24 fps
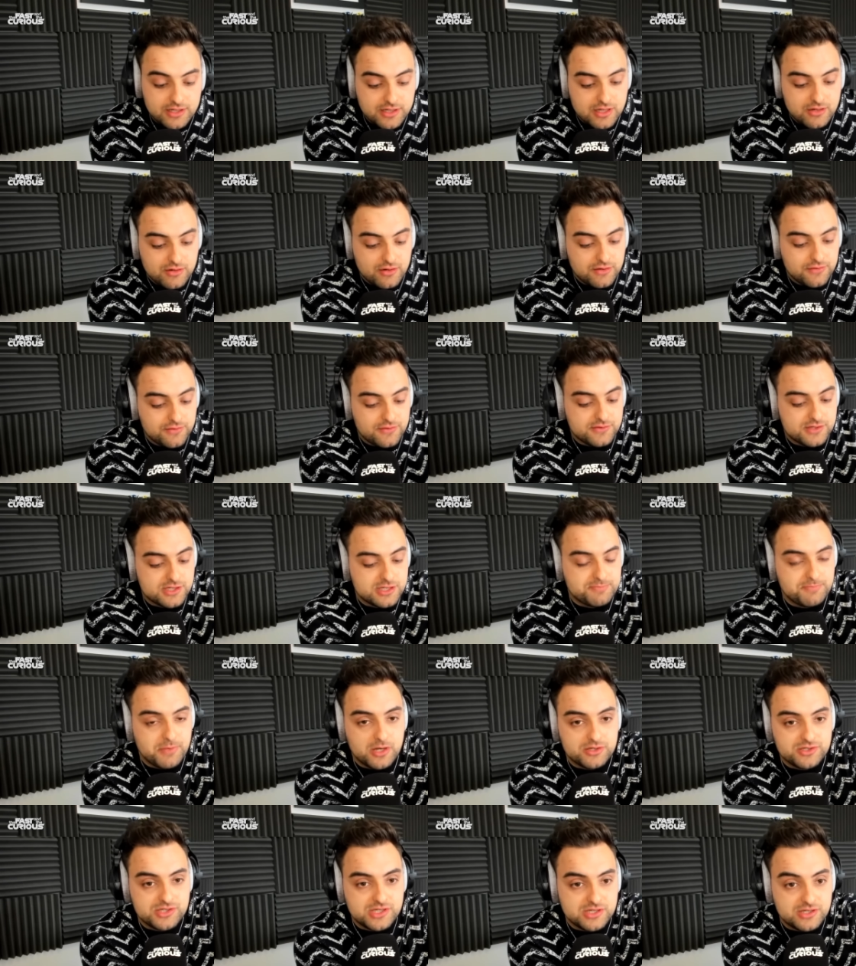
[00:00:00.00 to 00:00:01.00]
I don't know if you've
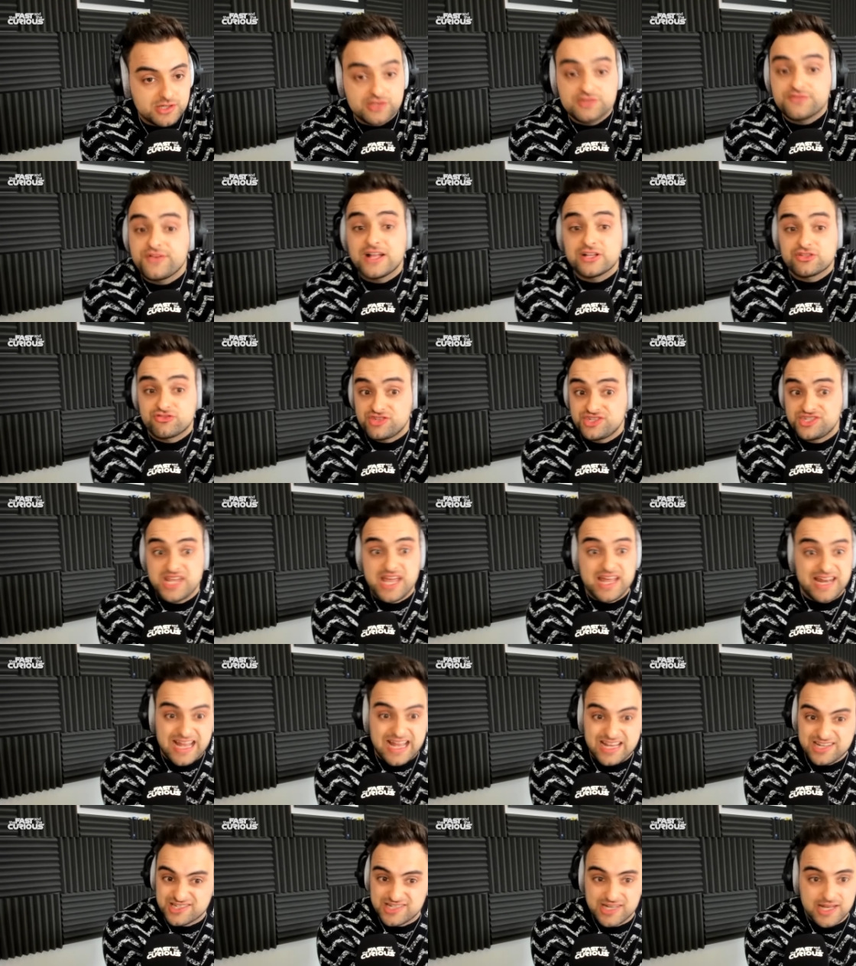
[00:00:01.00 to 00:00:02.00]
spotted because Valtteri said
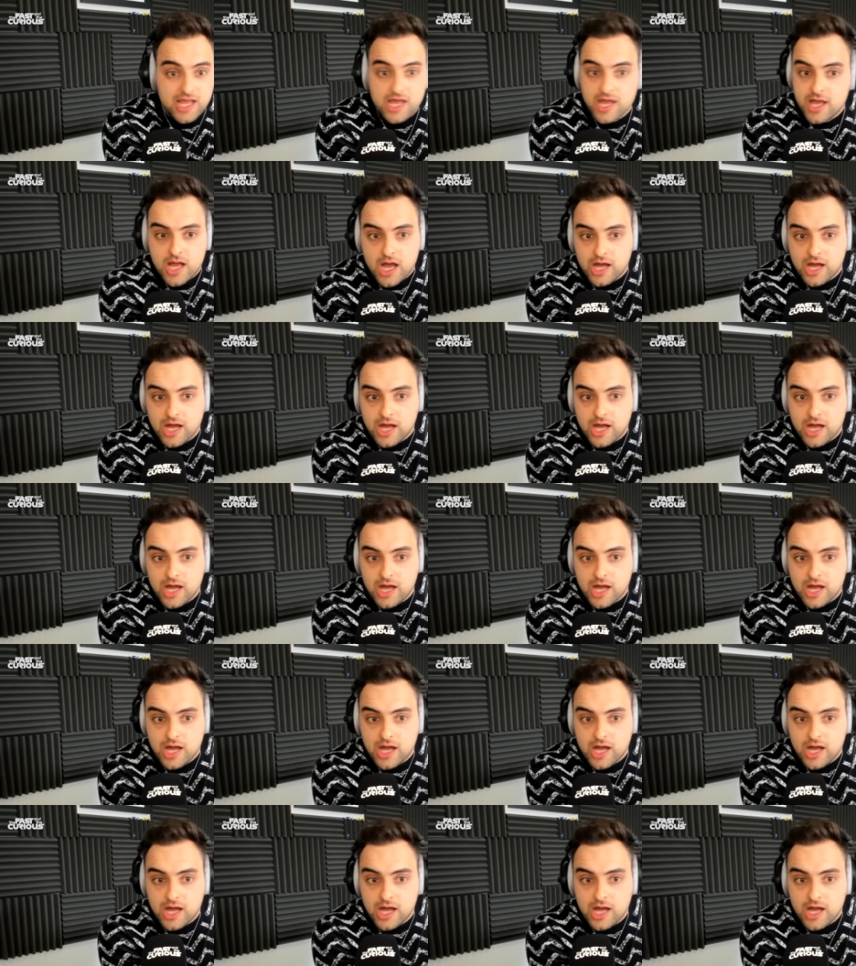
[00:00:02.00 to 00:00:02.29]
actually,